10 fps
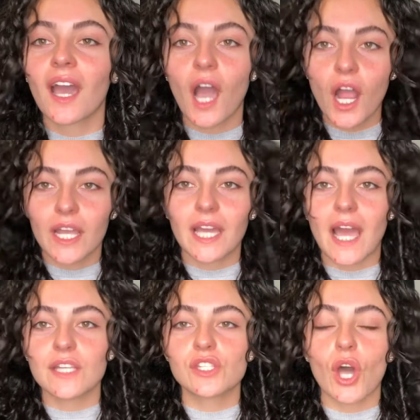All right,
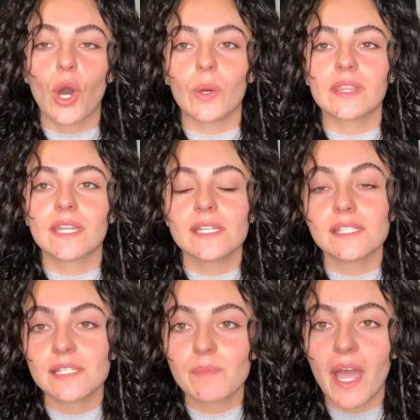guys, so this
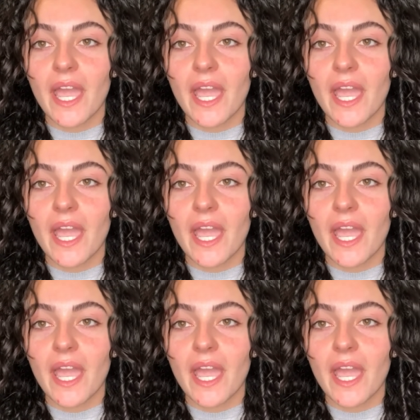is my